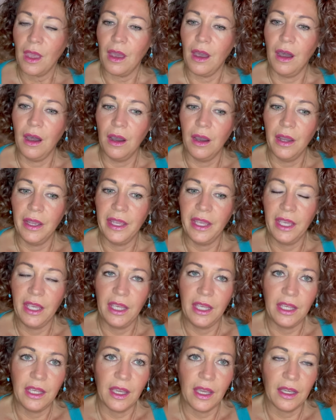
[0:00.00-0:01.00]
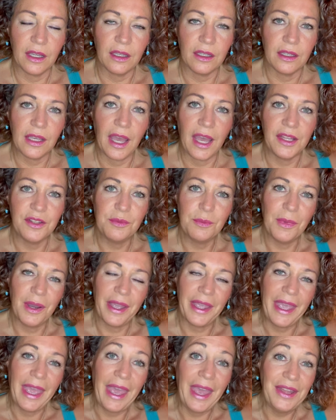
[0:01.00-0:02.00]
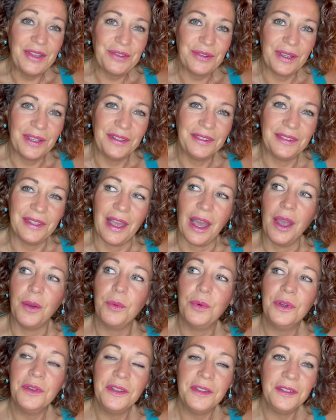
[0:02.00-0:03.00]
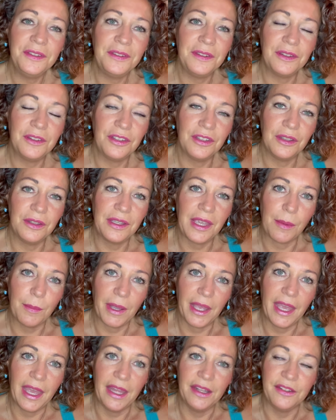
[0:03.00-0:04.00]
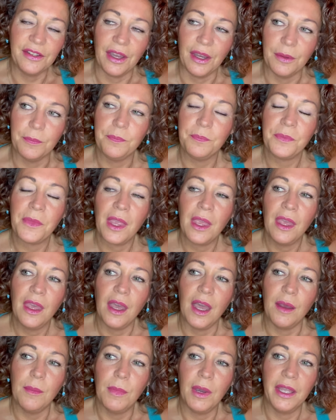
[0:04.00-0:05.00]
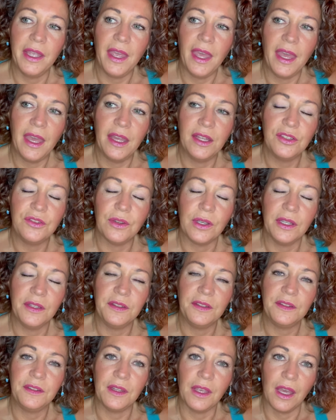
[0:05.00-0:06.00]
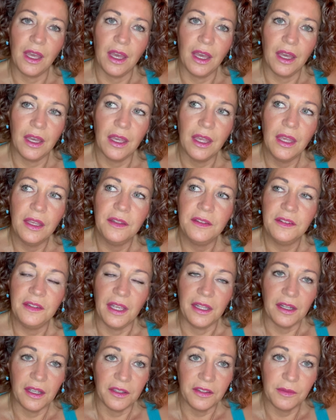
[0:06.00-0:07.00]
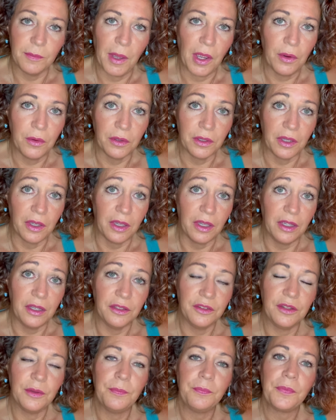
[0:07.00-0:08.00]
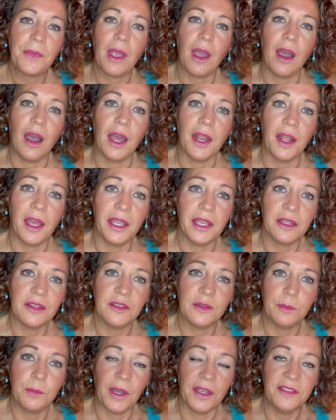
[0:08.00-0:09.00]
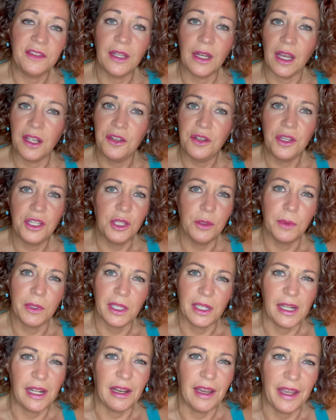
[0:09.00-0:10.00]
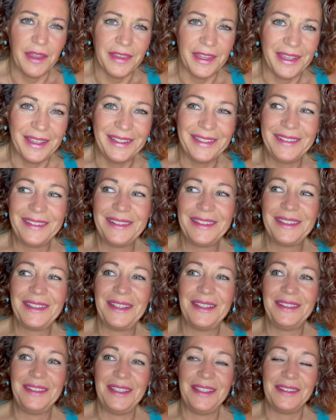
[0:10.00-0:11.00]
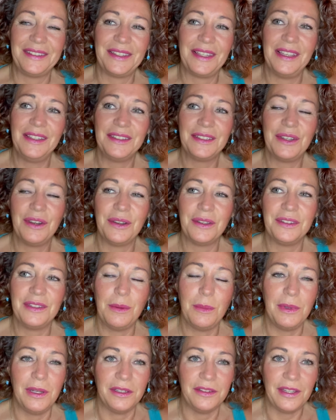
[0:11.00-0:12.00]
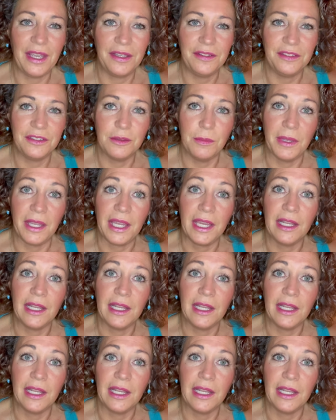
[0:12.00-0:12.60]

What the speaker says: I had my hairdresser, I wore this to get my hair done, and my hairdresser said I smelt good. And I said, I knew you were gonna like this, because he's got similar taste to me.